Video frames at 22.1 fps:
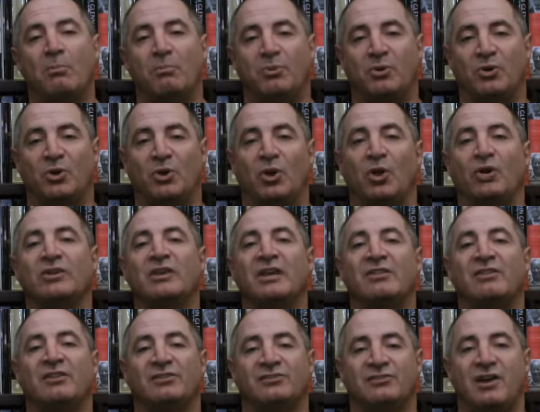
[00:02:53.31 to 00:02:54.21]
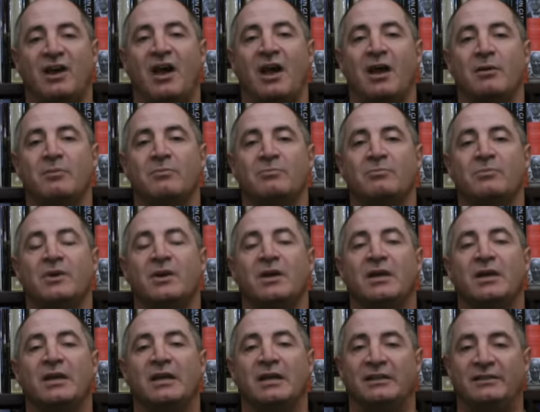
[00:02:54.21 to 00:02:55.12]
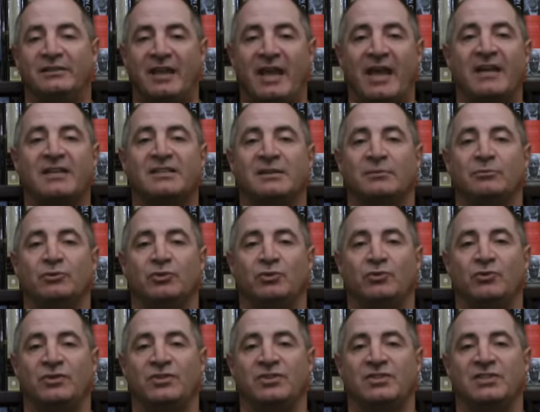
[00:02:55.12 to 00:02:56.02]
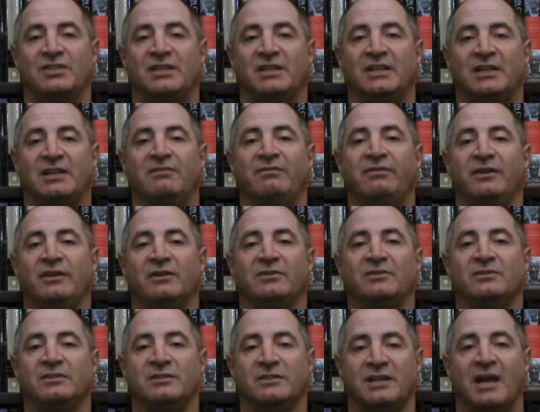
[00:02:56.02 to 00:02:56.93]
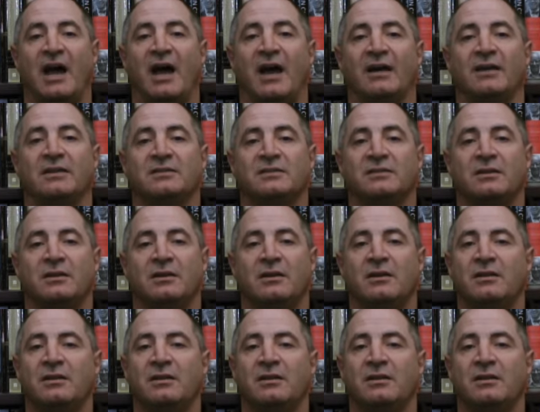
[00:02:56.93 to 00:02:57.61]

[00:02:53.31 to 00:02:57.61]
prolonging the time it takes them to reach significant size.